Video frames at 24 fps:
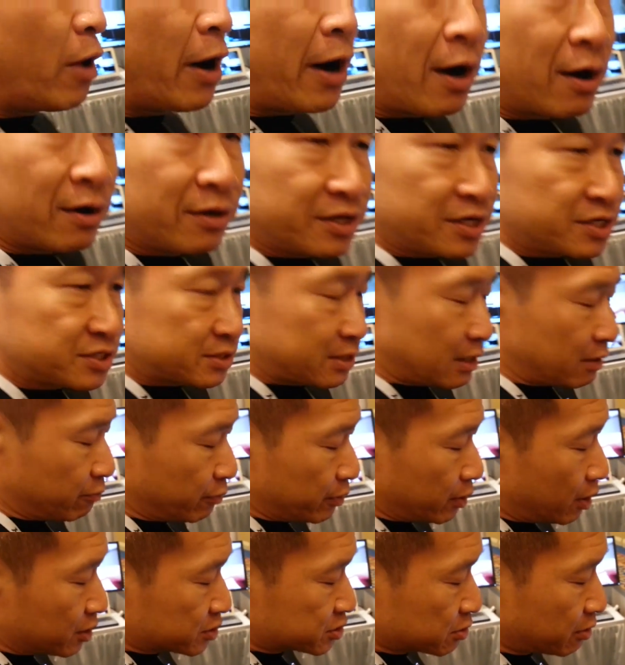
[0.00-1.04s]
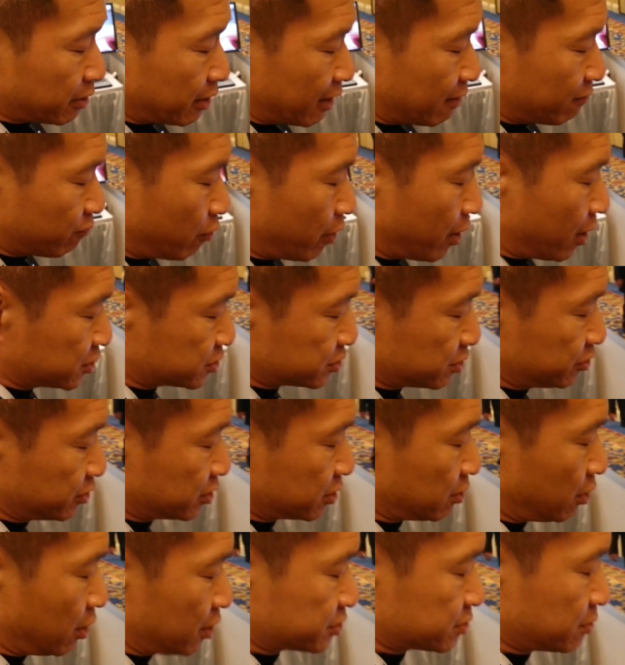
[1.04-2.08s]
wireless and we also have wired, so you
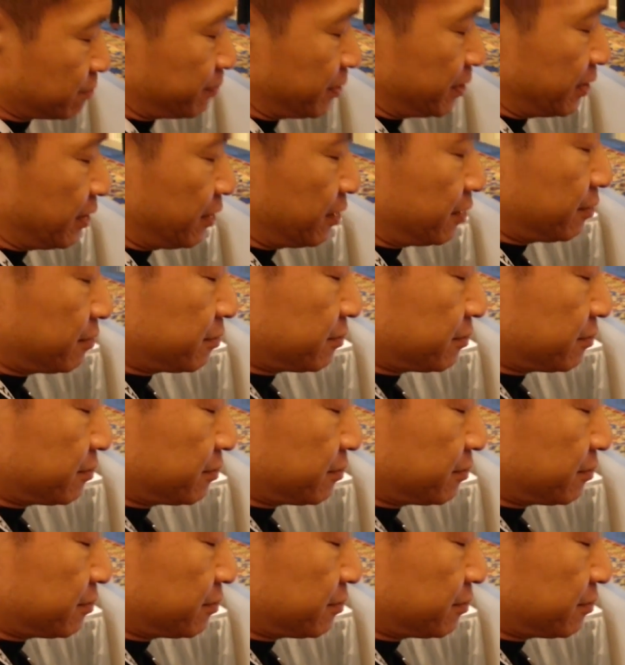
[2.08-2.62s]
could also be